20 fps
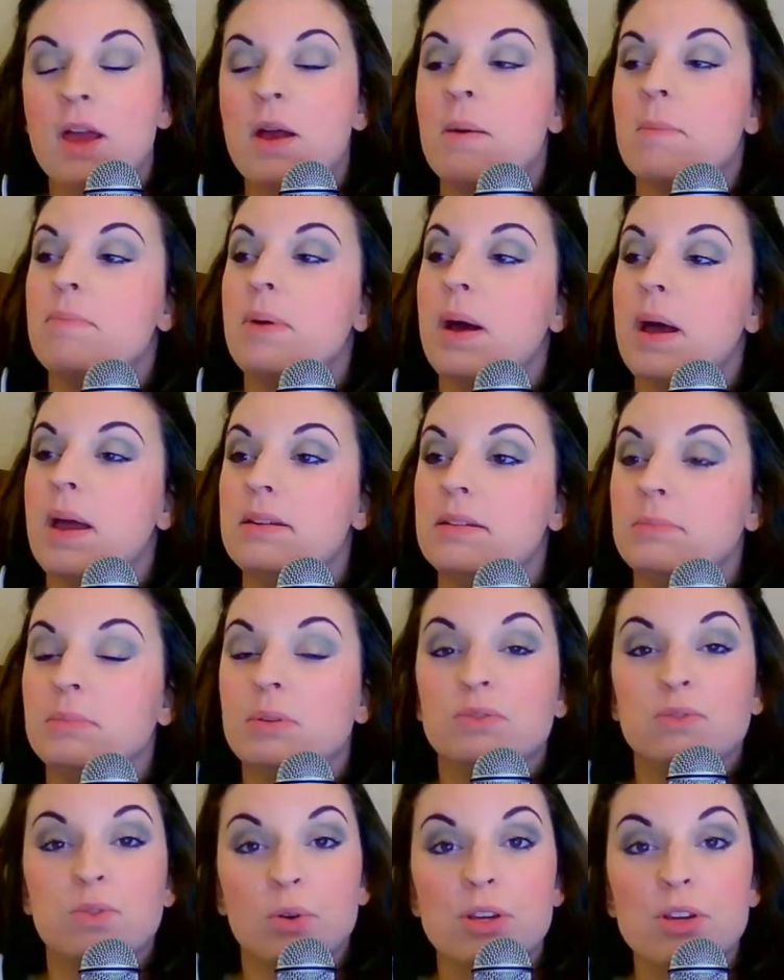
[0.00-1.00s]
But
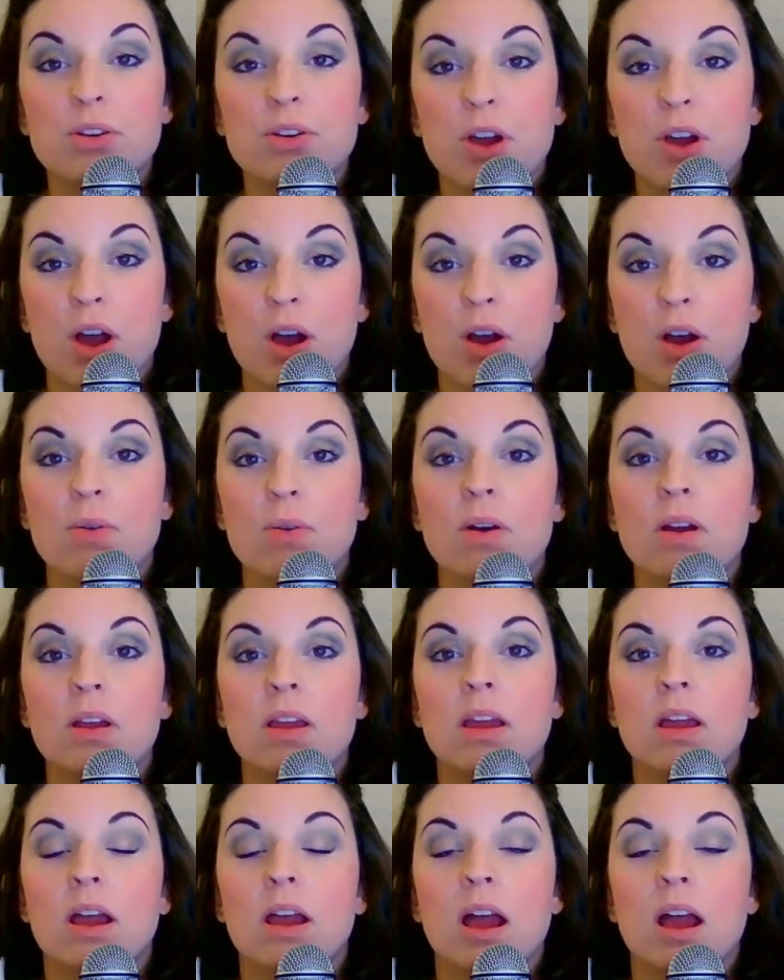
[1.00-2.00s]
before you go,
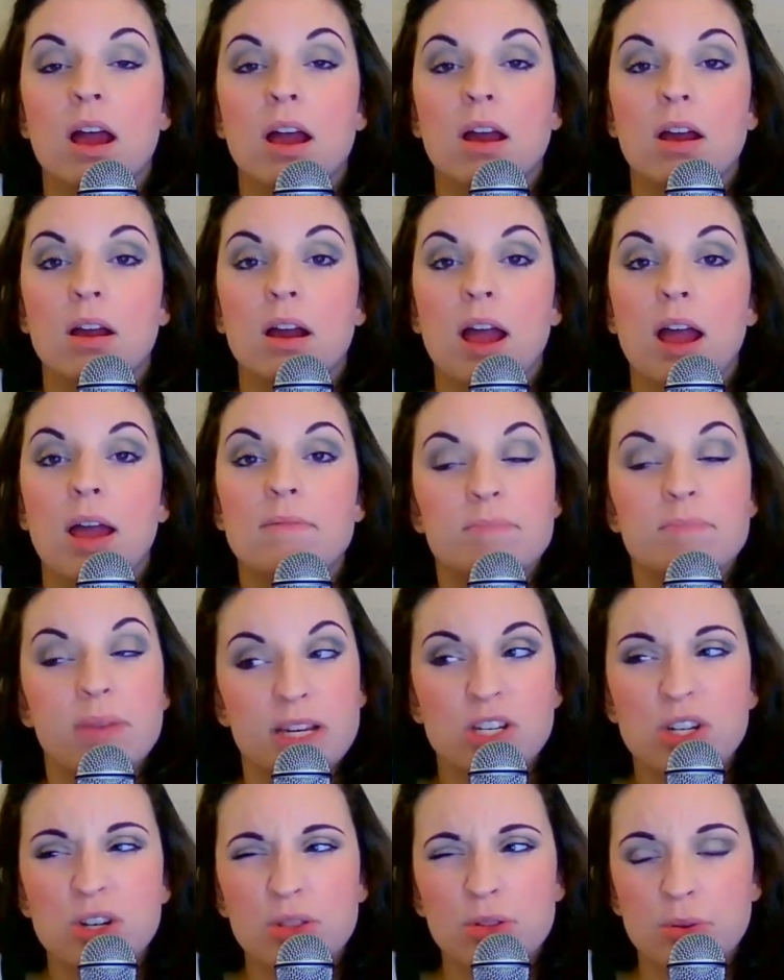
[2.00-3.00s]
I've
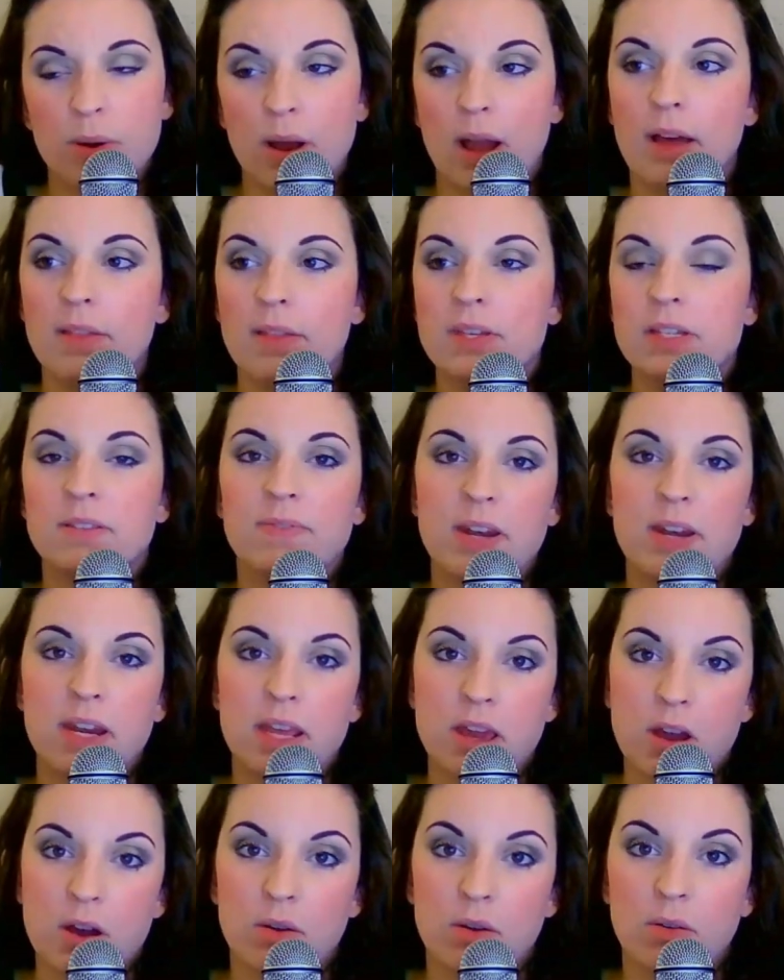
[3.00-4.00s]
mentioned throughout this
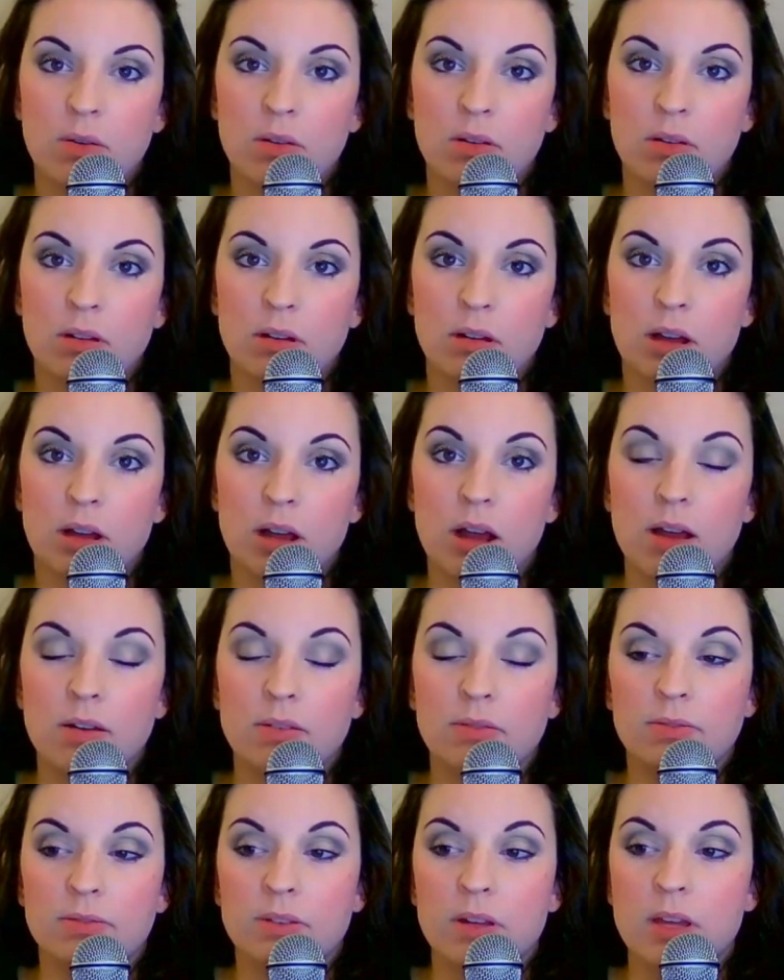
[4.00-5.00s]
video
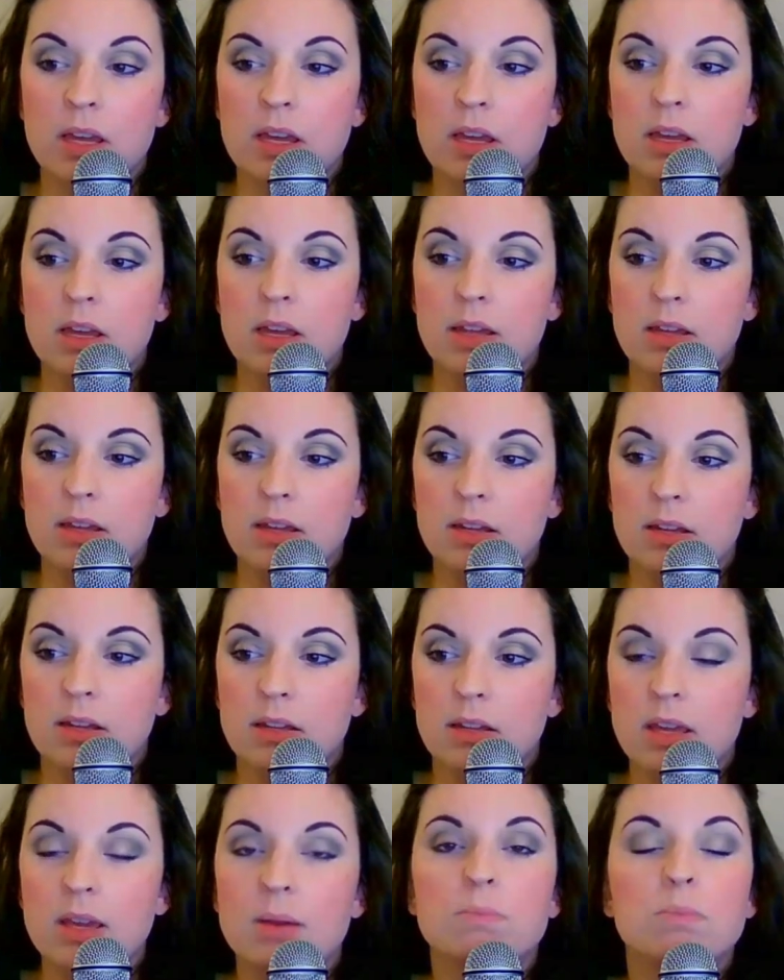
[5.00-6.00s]
of
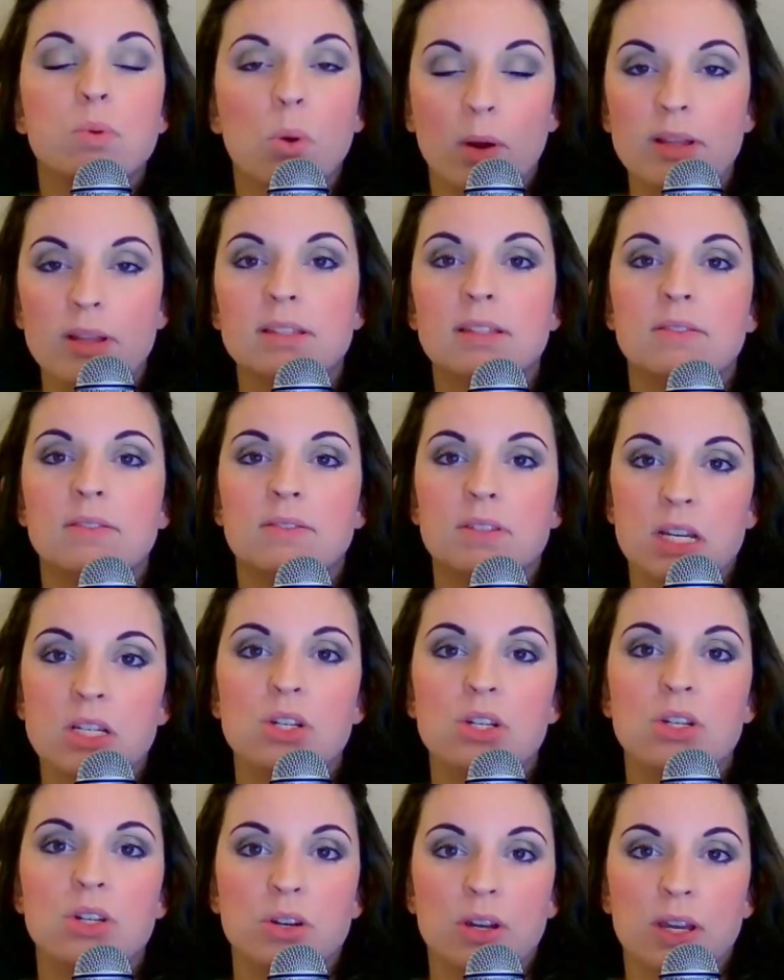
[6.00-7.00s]
the importance of
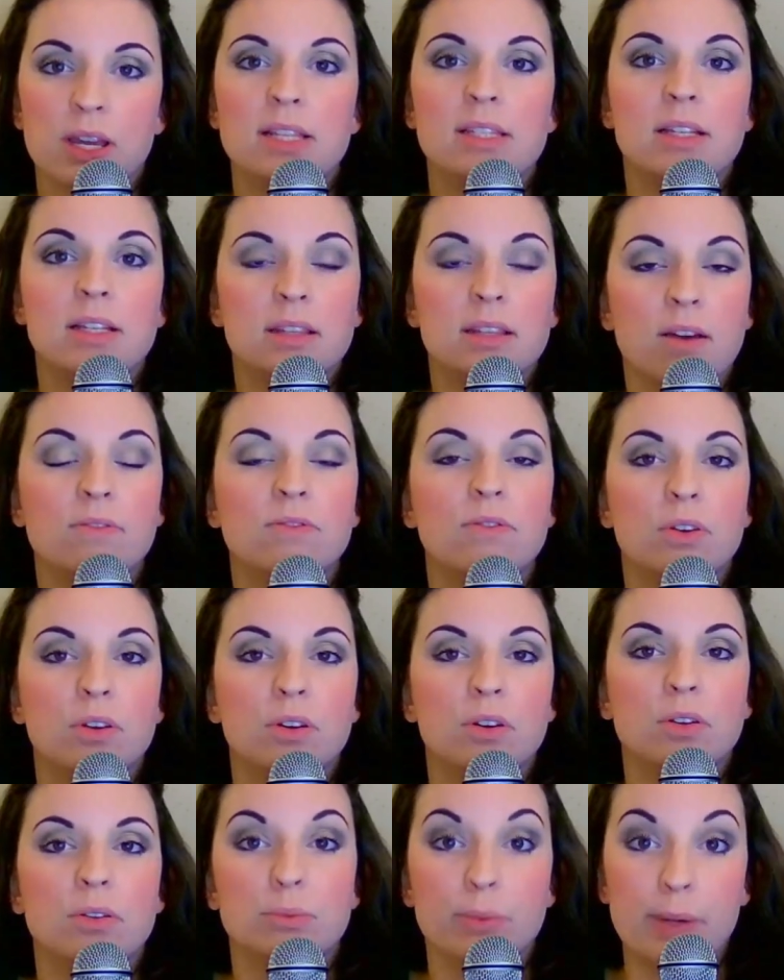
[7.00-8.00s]
teaching your kids a love
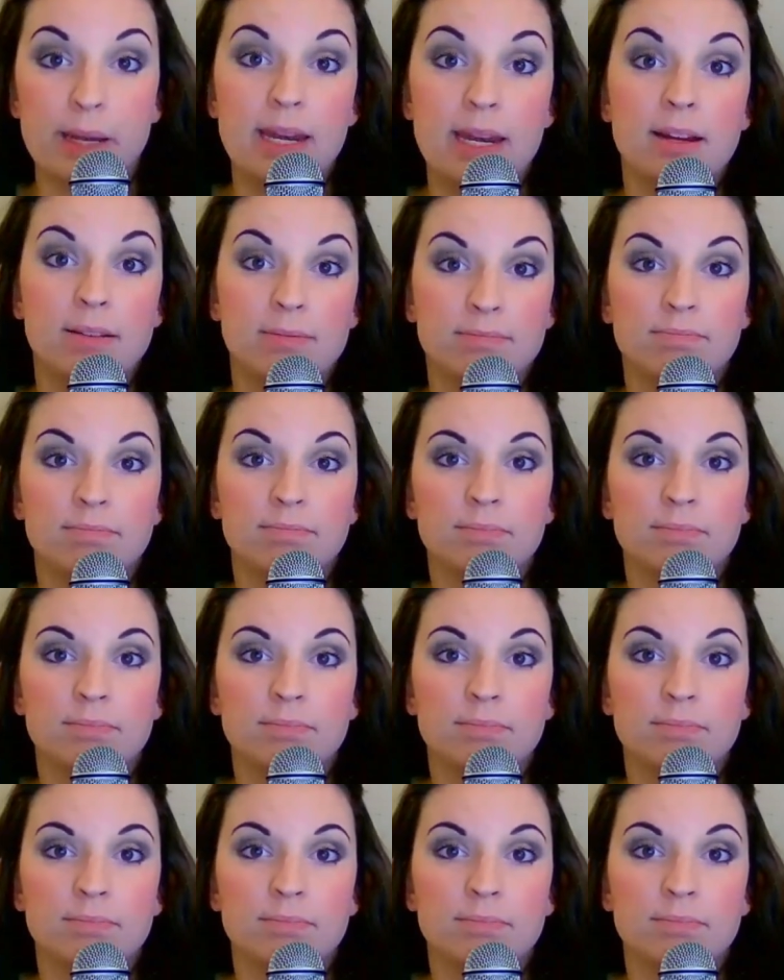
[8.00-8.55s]
for reading.